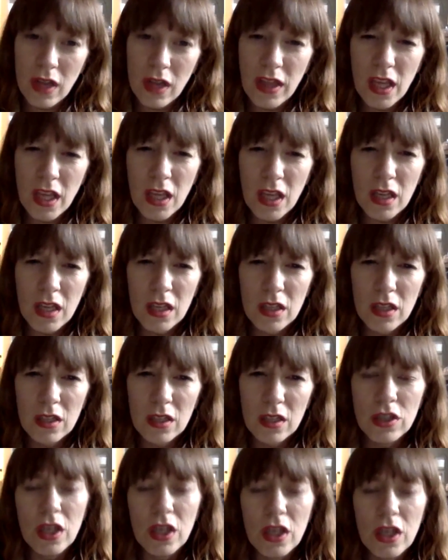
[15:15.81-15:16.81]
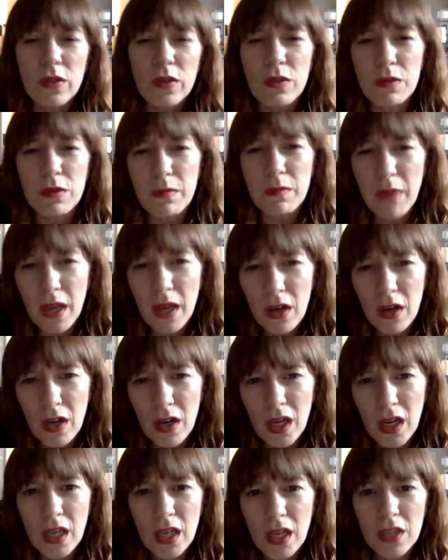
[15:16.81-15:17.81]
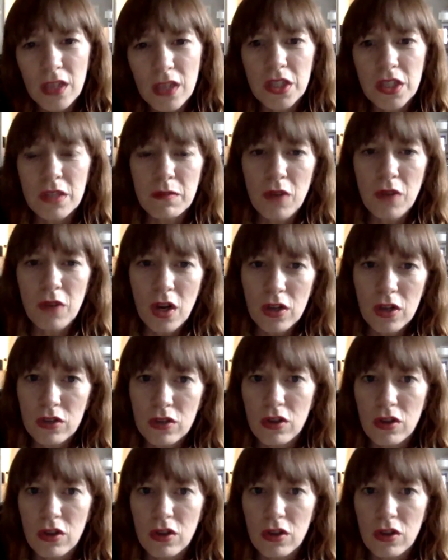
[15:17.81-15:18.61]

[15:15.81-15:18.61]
I think she was married and she had some daughters.